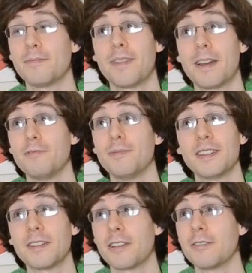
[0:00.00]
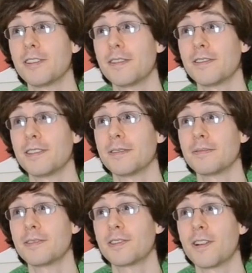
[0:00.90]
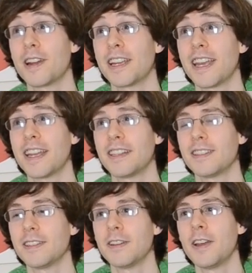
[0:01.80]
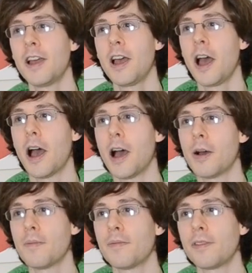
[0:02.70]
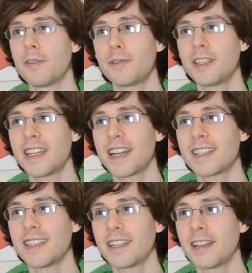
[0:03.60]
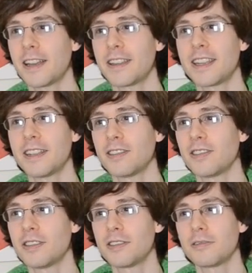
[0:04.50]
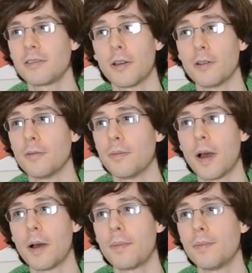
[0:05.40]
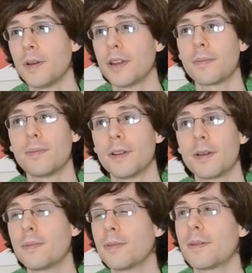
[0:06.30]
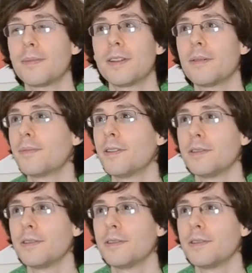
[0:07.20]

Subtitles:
That would be something I would love to try and get into. For the voice acting, I think it's just go up and up and up and up and up.